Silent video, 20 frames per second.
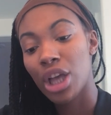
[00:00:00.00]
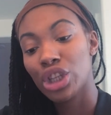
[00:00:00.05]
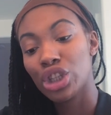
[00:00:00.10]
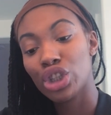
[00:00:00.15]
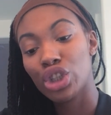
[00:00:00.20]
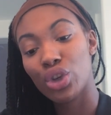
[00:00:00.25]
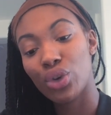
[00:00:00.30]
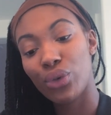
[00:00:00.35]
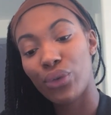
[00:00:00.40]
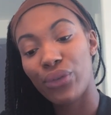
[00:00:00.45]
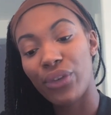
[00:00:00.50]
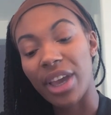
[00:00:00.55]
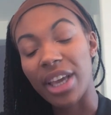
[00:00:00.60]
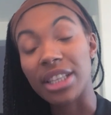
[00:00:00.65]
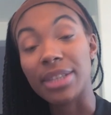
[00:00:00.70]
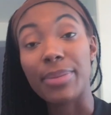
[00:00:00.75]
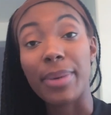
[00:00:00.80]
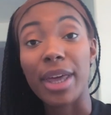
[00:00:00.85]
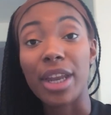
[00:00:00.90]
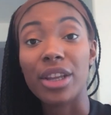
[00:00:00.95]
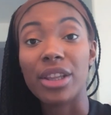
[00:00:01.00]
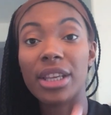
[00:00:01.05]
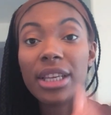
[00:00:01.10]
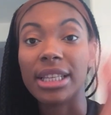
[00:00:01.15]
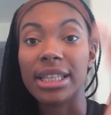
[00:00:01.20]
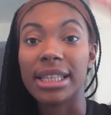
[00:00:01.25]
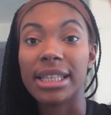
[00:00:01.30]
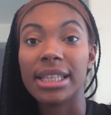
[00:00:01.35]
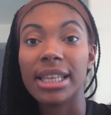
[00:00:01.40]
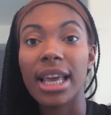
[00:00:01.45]
Too Faced Better
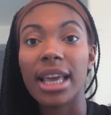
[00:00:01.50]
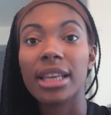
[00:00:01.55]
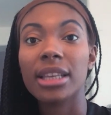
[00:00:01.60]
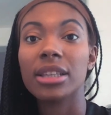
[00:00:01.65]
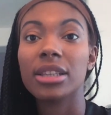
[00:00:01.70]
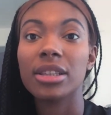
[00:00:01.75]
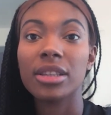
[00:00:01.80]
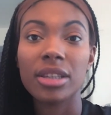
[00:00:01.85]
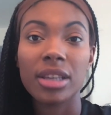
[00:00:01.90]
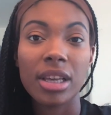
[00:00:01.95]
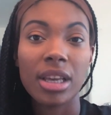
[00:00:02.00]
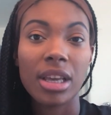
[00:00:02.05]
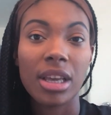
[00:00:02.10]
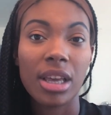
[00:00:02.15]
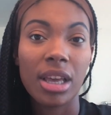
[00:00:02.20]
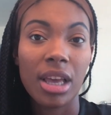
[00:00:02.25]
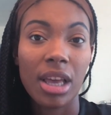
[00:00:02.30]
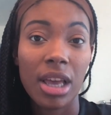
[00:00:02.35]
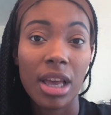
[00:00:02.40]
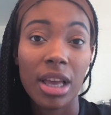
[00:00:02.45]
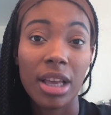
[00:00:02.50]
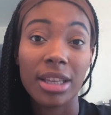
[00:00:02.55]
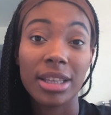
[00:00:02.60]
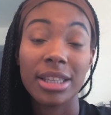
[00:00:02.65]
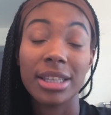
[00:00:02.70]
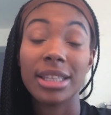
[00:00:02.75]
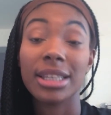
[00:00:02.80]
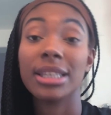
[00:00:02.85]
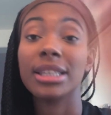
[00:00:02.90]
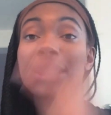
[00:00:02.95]
Than Sex
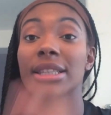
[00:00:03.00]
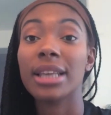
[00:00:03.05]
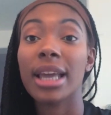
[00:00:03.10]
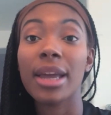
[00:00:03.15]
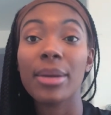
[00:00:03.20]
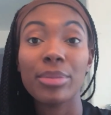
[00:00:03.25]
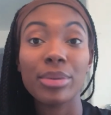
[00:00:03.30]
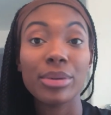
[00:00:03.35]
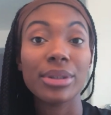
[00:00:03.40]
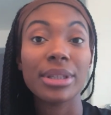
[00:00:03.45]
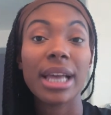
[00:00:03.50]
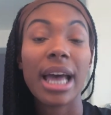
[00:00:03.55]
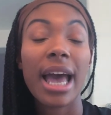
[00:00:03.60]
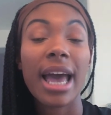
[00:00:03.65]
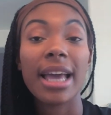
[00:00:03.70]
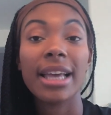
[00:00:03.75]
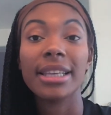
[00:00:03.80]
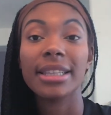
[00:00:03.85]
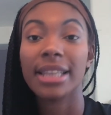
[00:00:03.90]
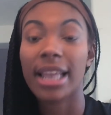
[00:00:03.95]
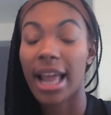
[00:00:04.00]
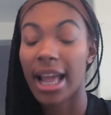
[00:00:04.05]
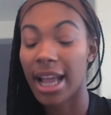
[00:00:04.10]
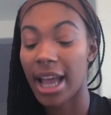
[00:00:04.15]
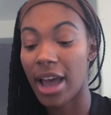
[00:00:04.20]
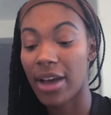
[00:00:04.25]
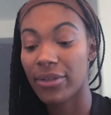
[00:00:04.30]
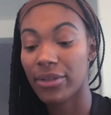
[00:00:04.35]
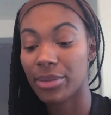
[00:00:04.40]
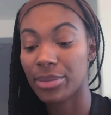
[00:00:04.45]
sample size that I
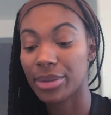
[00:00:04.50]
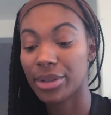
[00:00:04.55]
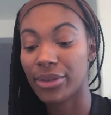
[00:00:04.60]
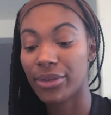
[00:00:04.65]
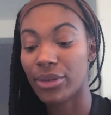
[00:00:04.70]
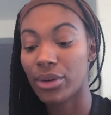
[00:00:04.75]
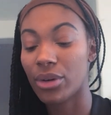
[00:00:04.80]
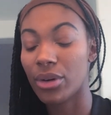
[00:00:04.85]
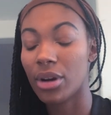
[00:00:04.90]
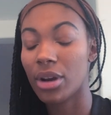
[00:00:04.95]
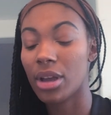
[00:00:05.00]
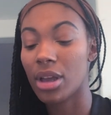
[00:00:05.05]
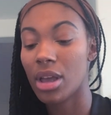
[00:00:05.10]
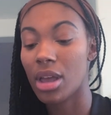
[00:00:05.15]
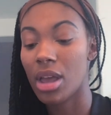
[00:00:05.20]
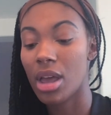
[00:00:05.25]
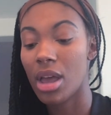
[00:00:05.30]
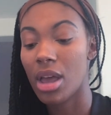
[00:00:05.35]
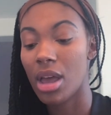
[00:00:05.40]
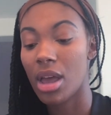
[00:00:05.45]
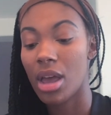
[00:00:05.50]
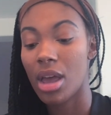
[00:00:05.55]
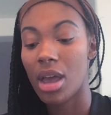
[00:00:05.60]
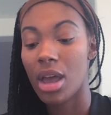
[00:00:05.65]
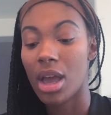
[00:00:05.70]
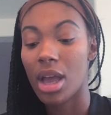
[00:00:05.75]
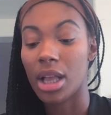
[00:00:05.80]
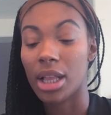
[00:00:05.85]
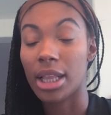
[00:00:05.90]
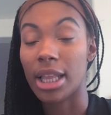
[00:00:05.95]
got from Sephora
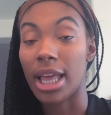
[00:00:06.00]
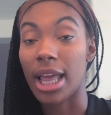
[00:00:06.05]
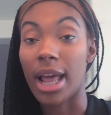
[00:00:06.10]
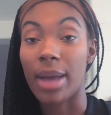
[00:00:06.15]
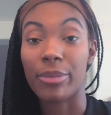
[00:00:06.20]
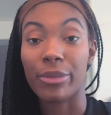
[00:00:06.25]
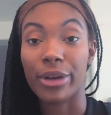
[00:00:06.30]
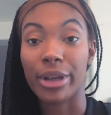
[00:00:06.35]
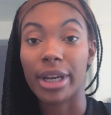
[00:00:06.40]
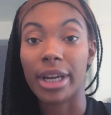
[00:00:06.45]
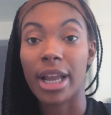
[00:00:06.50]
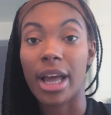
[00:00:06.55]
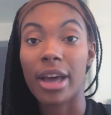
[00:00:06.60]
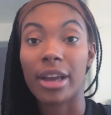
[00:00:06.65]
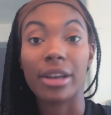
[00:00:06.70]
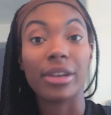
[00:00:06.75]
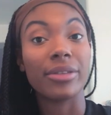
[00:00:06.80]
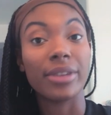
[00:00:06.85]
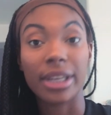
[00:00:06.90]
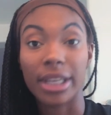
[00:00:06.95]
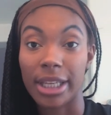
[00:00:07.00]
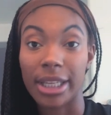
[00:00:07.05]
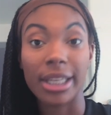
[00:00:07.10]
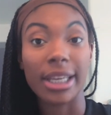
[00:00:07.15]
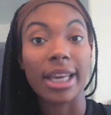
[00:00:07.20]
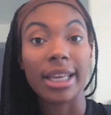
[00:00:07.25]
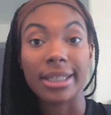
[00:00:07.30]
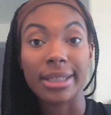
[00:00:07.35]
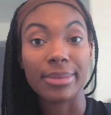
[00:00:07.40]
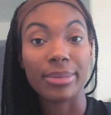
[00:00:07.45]
that I'm running out of and need to
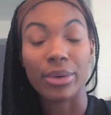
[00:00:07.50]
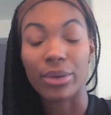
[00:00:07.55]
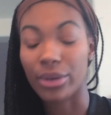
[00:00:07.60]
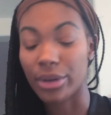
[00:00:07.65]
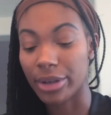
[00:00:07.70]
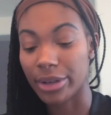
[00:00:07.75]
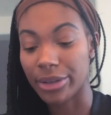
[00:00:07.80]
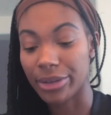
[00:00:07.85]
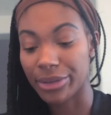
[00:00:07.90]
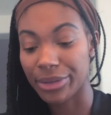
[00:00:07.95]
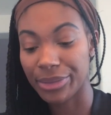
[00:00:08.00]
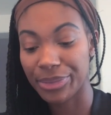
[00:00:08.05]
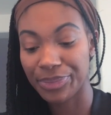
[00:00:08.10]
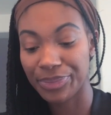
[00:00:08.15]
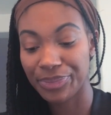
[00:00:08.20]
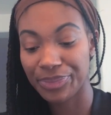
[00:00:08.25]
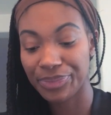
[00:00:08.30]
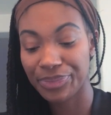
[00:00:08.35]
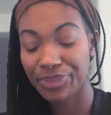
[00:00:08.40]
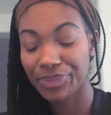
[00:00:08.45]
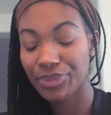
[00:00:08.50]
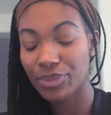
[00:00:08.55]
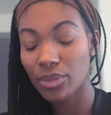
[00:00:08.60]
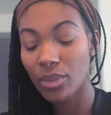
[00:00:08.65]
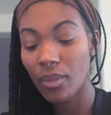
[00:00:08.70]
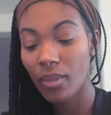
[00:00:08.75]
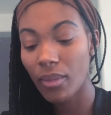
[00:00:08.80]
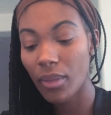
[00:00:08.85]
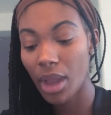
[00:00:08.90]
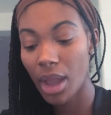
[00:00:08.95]
get some more of.
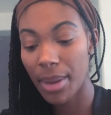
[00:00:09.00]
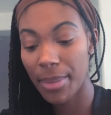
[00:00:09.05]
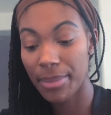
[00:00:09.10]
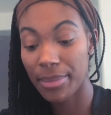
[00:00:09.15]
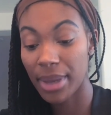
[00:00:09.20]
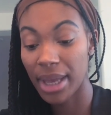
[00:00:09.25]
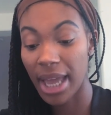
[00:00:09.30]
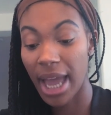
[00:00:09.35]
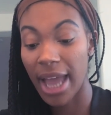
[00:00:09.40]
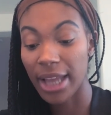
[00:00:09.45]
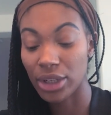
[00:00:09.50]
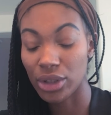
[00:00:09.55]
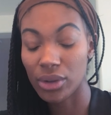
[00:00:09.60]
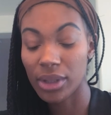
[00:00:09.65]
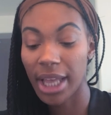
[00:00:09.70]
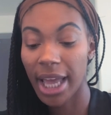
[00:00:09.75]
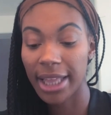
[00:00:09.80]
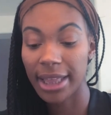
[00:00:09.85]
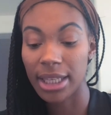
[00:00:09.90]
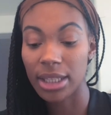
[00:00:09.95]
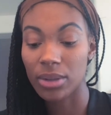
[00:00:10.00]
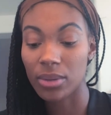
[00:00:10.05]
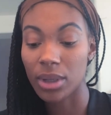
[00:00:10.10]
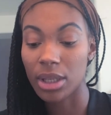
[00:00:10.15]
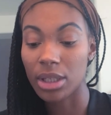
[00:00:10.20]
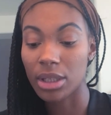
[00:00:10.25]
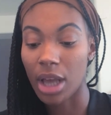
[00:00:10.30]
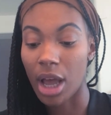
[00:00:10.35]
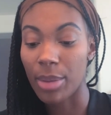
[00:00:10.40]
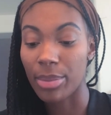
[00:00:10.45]
But I do like this
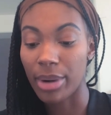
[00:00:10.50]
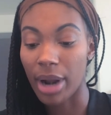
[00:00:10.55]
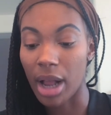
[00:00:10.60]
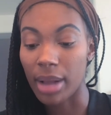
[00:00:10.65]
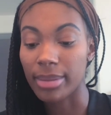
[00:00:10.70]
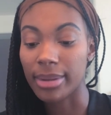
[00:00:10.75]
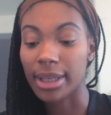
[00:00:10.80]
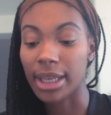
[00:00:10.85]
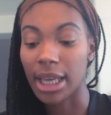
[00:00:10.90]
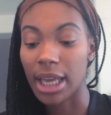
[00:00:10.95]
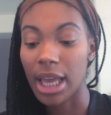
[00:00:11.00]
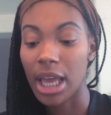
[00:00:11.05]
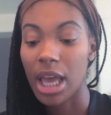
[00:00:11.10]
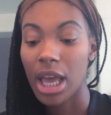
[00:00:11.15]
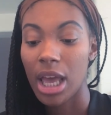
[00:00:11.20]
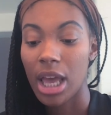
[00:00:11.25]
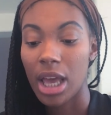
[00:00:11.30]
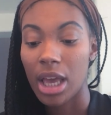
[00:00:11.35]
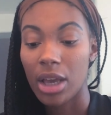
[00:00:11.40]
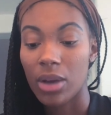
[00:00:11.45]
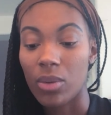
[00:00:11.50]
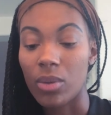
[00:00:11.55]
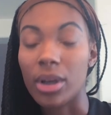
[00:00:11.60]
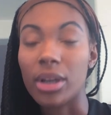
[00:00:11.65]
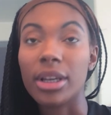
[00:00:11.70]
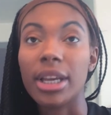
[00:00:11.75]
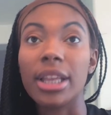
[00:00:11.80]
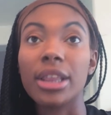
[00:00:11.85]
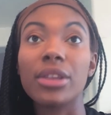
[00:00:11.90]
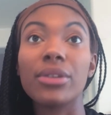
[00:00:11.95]
one, so I'll probably will
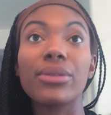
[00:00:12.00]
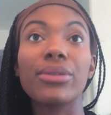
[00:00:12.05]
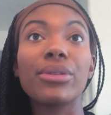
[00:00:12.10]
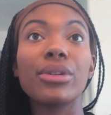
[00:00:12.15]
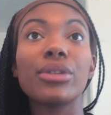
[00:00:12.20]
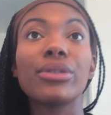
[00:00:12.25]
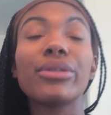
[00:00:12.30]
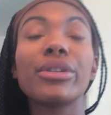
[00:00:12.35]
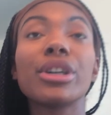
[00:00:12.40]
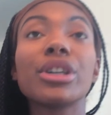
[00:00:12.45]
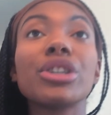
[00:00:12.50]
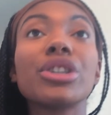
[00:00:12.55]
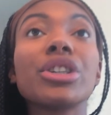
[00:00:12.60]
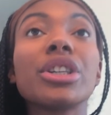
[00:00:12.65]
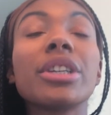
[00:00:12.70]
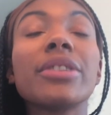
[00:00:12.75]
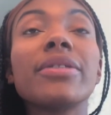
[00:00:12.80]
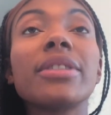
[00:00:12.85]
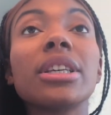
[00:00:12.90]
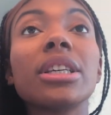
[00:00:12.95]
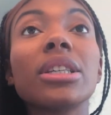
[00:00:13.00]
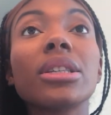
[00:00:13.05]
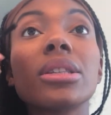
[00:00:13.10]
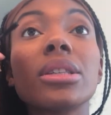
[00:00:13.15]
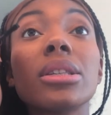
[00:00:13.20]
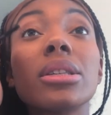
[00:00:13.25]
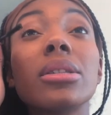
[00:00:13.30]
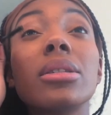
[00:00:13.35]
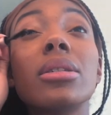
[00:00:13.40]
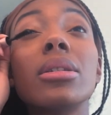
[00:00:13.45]
get the full version of
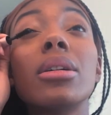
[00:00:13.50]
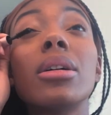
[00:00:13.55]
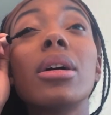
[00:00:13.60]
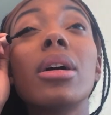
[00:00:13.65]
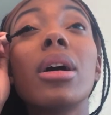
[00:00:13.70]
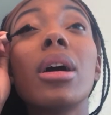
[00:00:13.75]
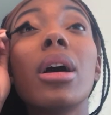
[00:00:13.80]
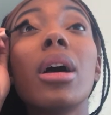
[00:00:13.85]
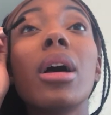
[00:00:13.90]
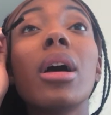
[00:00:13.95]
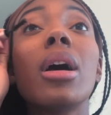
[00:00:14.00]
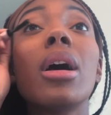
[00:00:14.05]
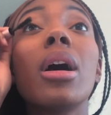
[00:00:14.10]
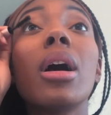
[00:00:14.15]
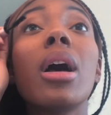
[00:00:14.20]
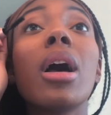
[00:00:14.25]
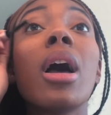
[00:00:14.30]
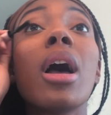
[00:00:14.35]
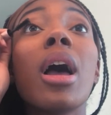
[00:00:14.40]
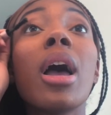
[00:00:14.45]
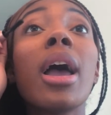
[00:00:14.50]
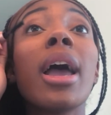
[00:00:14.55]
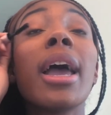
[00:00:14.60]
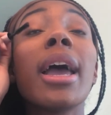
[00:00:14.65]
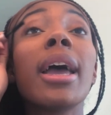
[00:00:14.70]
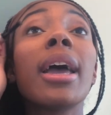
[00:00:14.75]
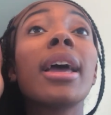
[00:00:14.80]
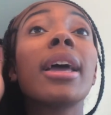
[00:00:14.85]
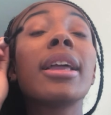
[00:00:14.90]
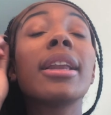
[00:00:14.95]
this.
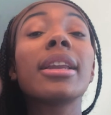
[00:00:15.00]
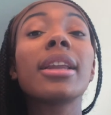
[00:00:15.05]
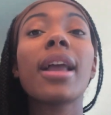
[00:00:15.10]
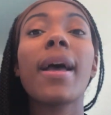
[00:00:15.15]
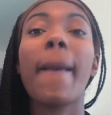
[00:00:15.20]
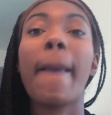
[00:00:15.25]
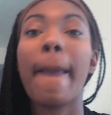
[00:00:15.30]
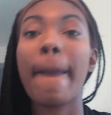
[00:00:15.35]
And